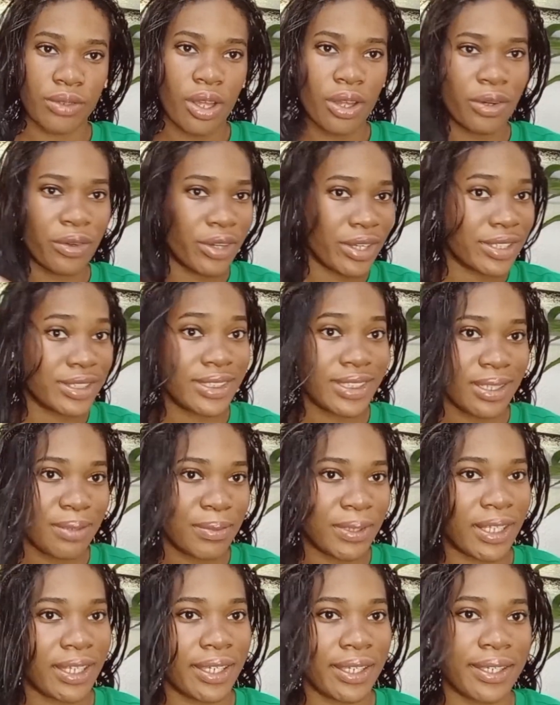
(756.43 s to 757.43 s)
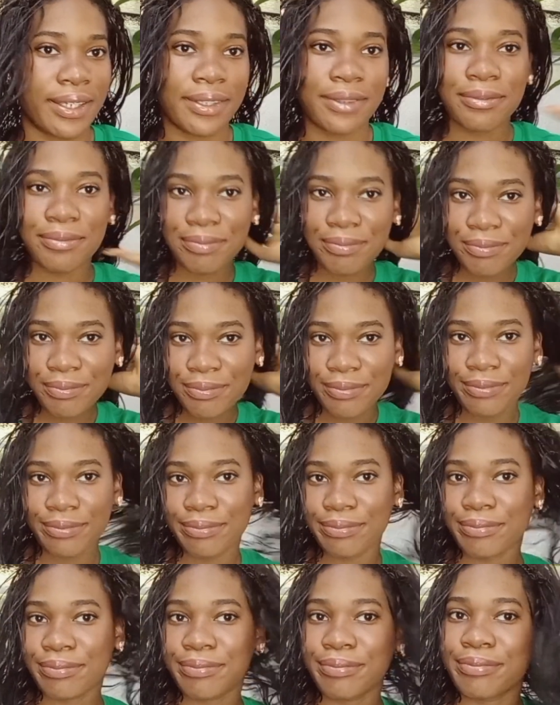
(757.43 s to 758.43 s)
not crusty, but like
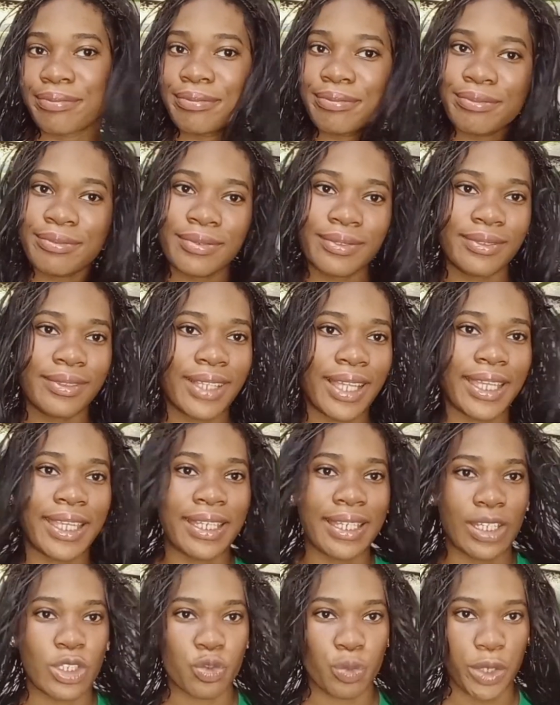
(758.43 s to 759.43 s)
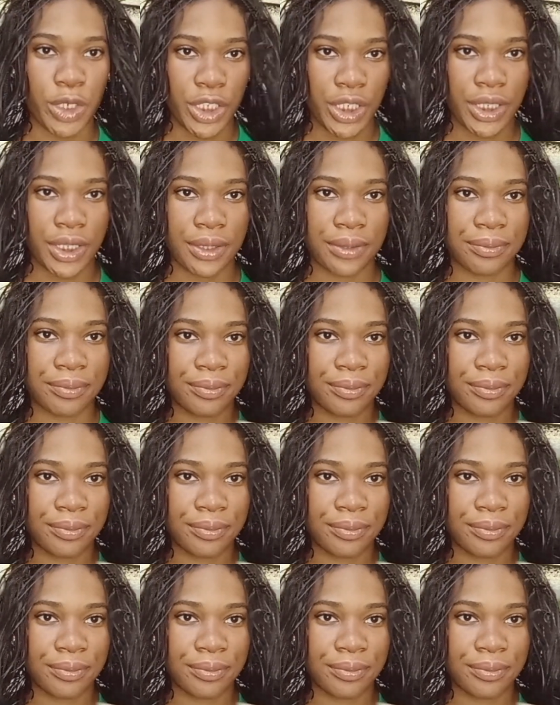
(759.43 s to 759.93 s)
it needs work.